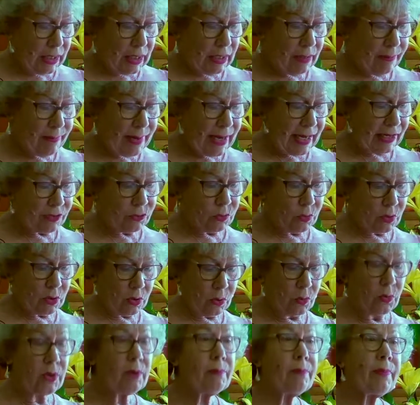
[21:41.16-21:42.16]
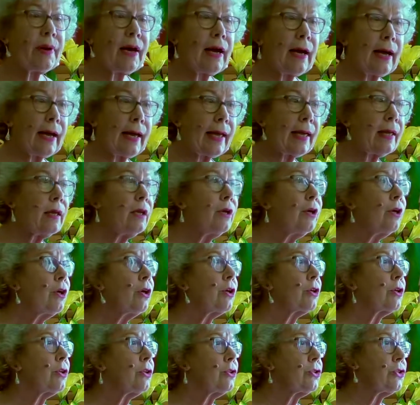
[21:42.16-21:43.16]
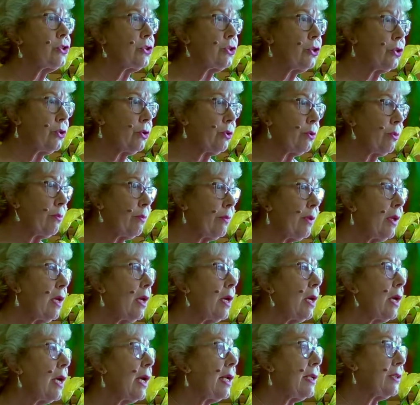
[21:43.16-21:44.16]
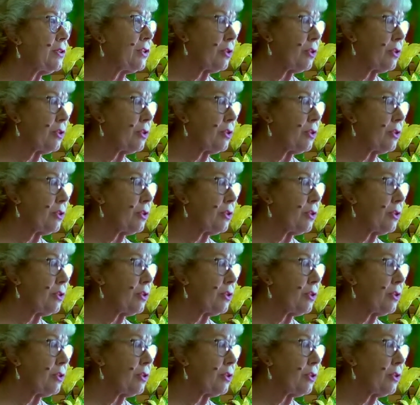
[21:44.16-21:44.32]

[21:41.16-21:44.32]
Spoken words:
about what we buy, consume, and